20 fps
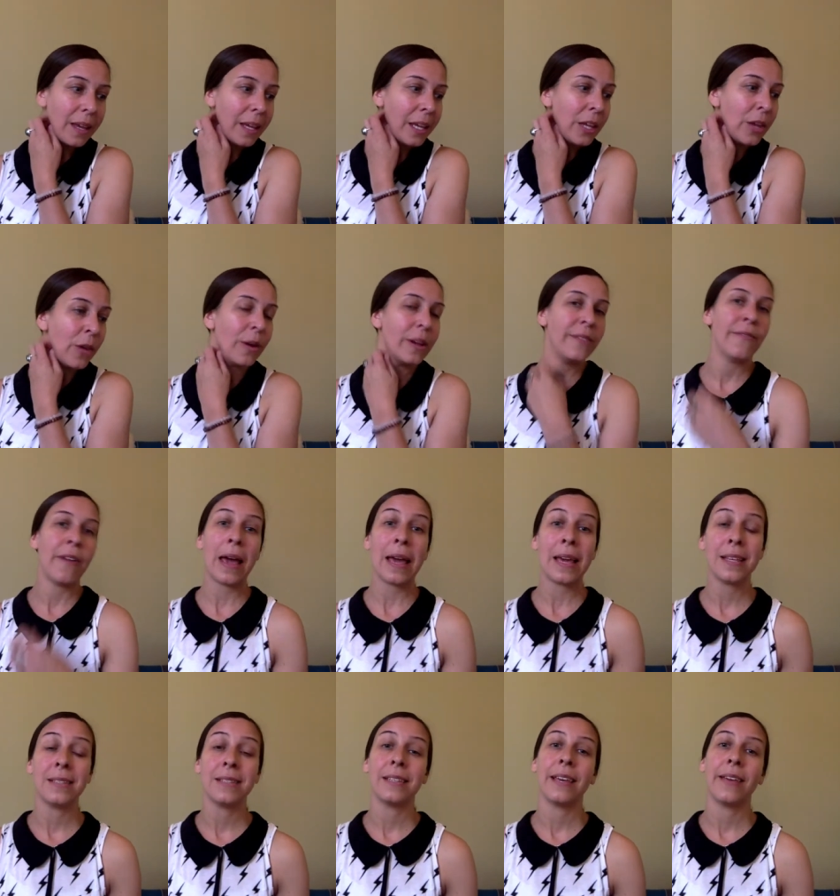
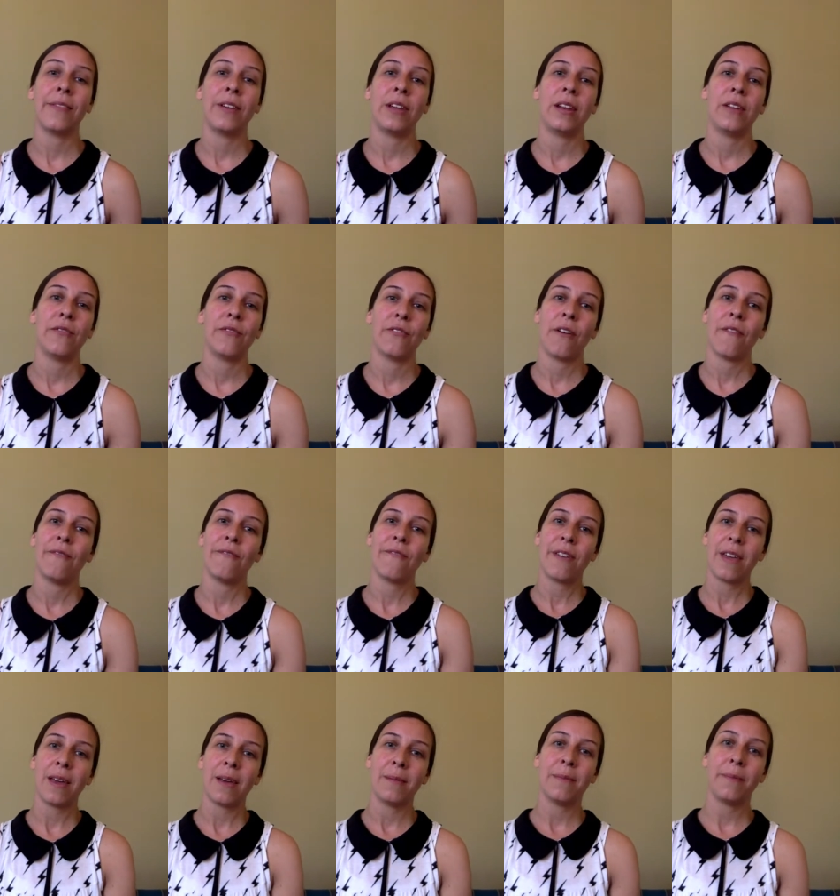advice given from
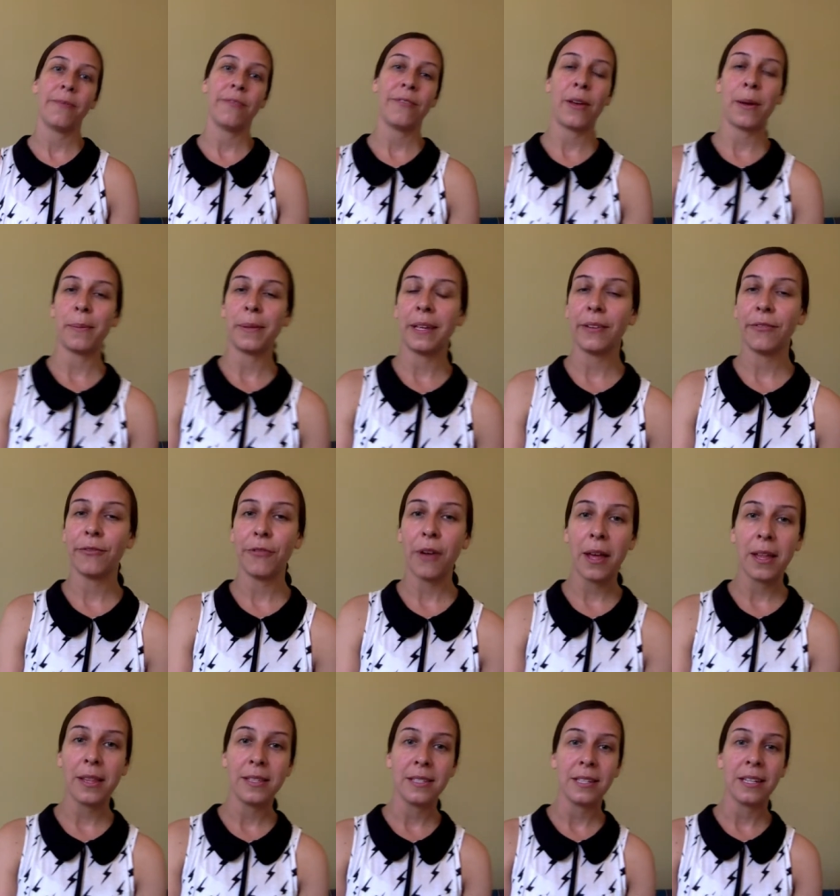family and
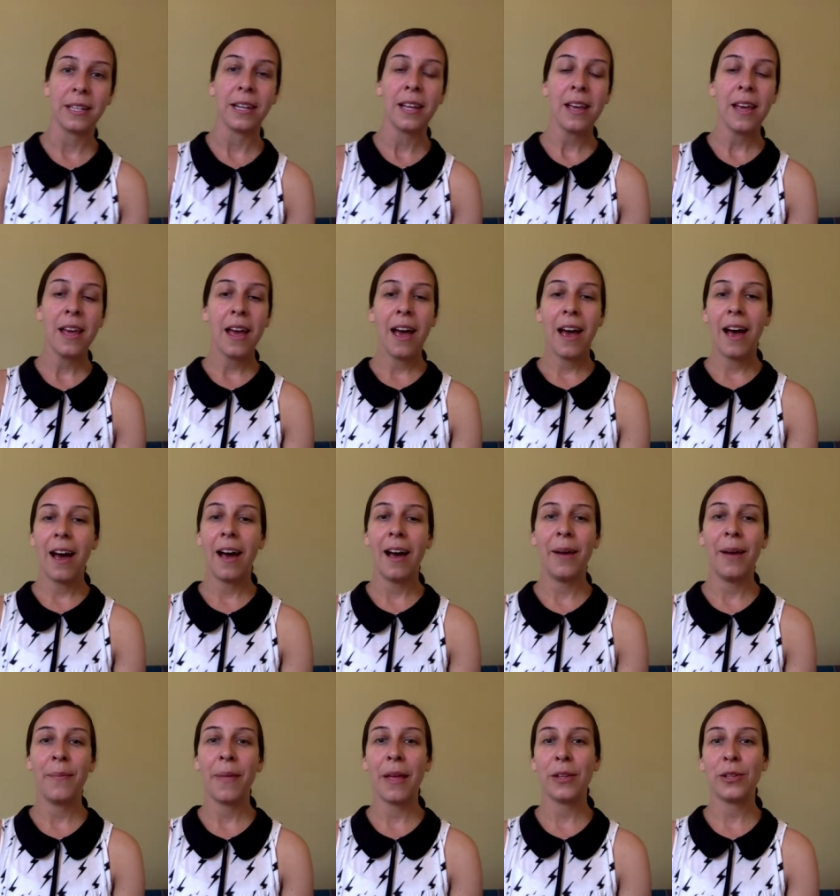friends and
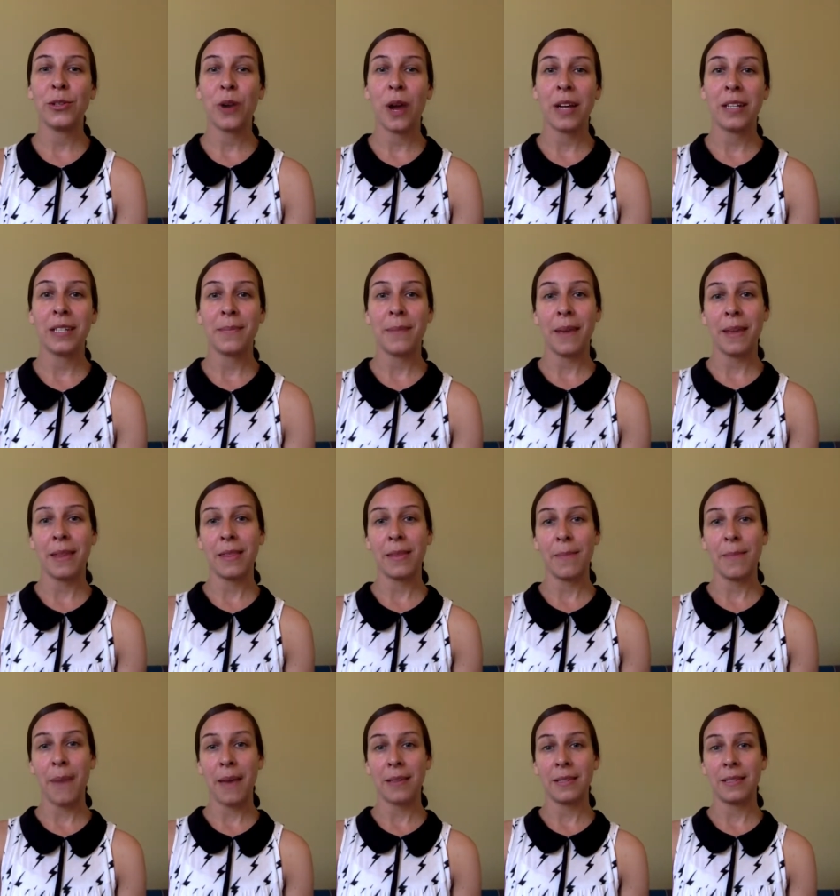trying to make the
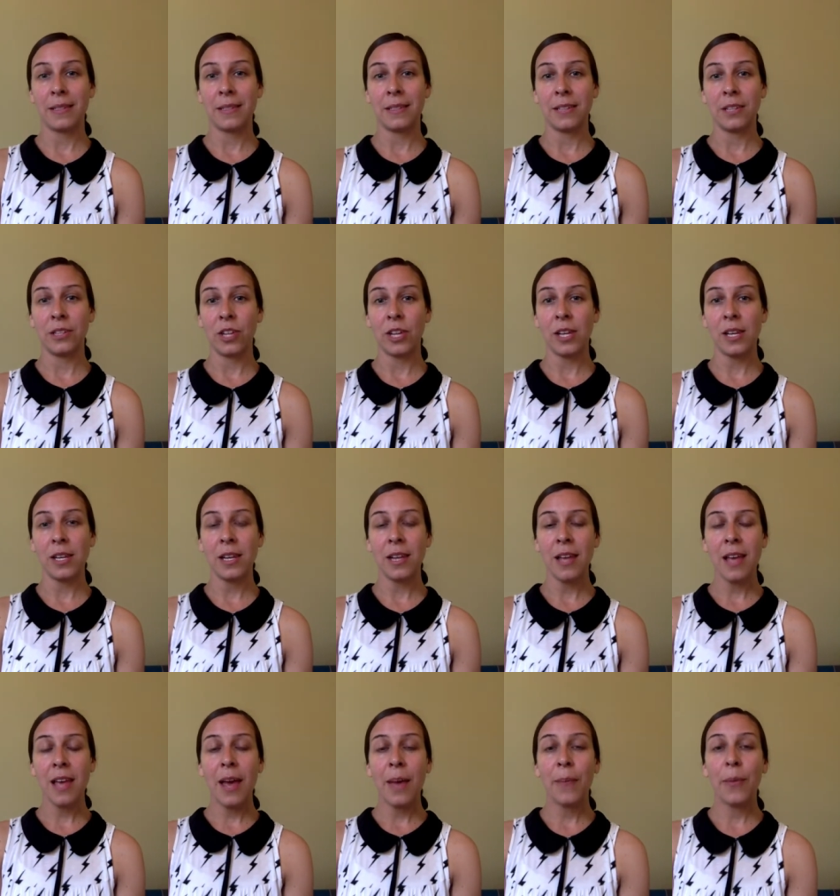best decision.
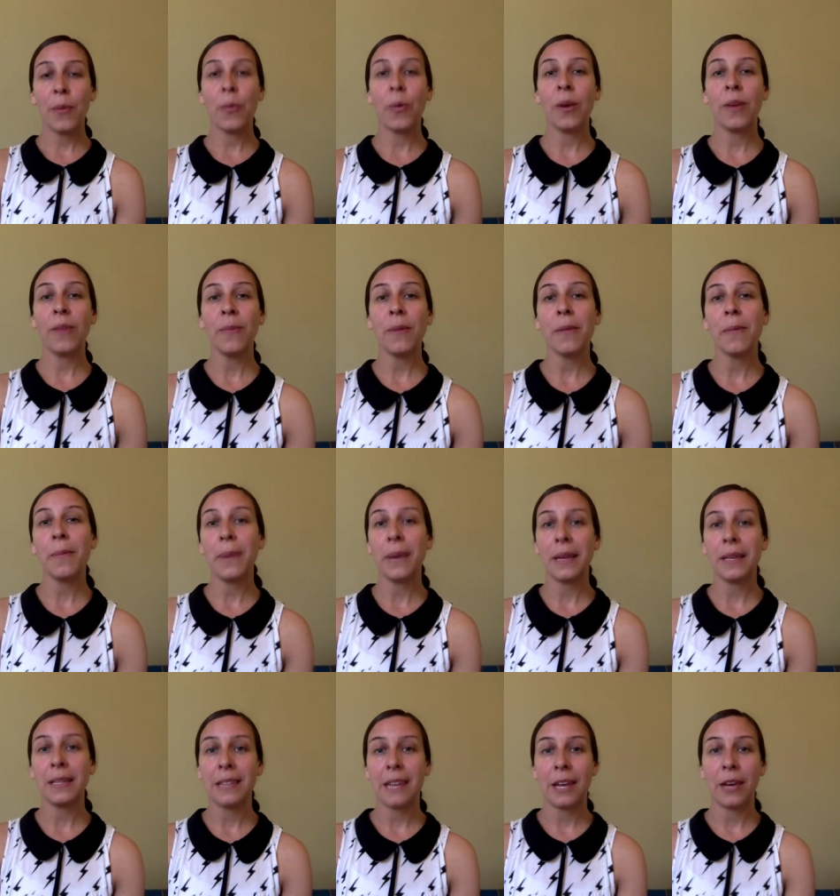But one of the
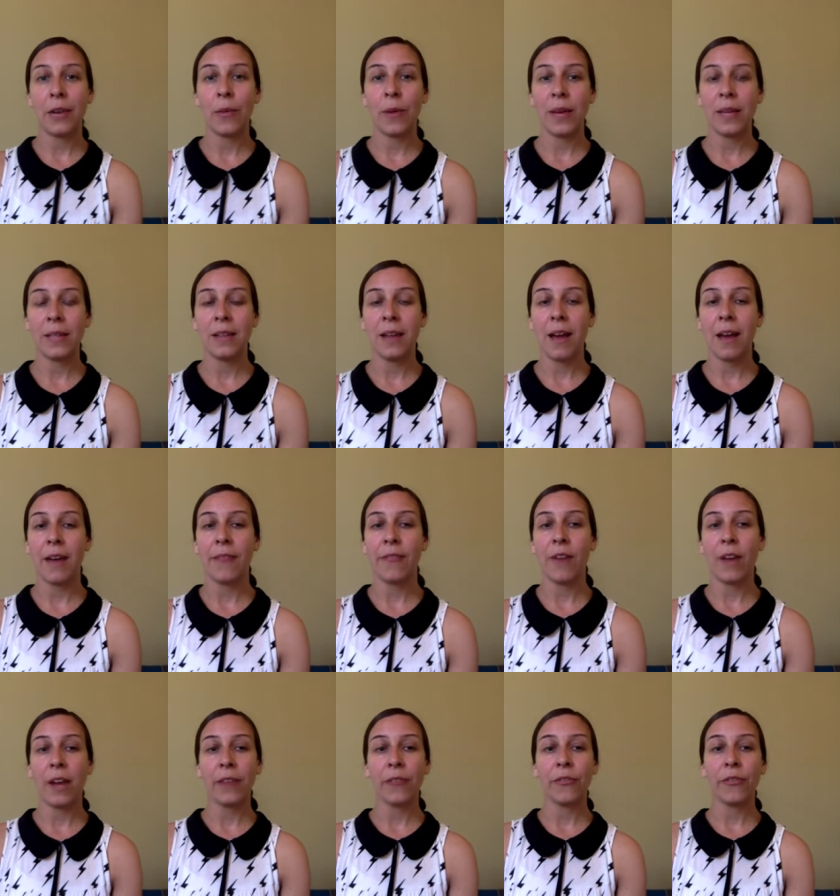biggest takeaways that
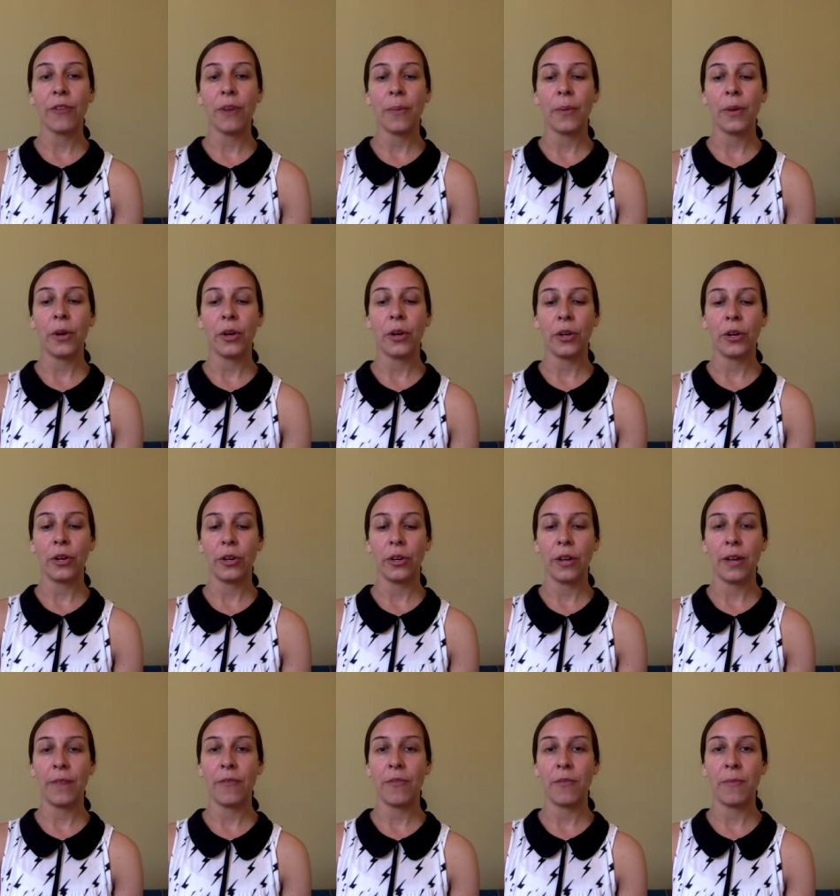I find from her
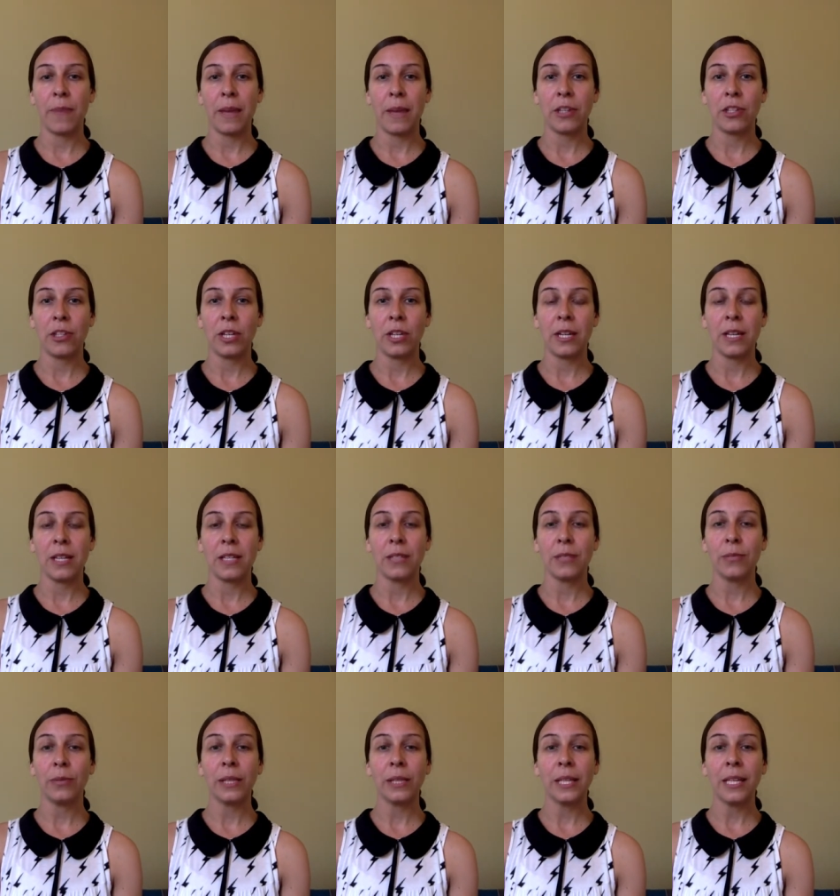information
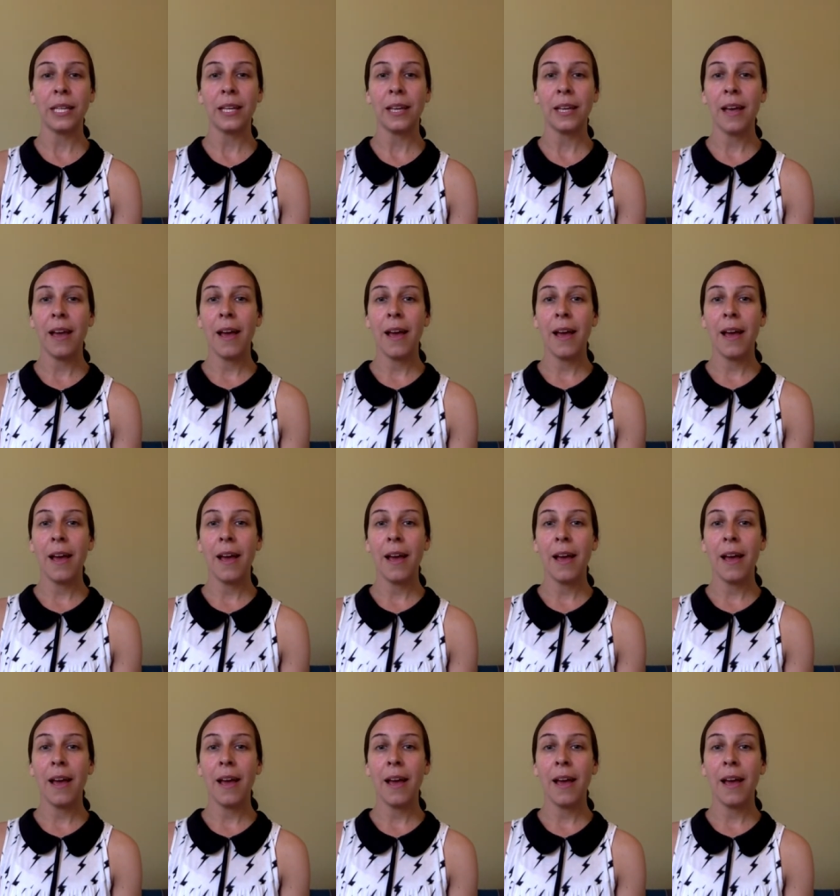is really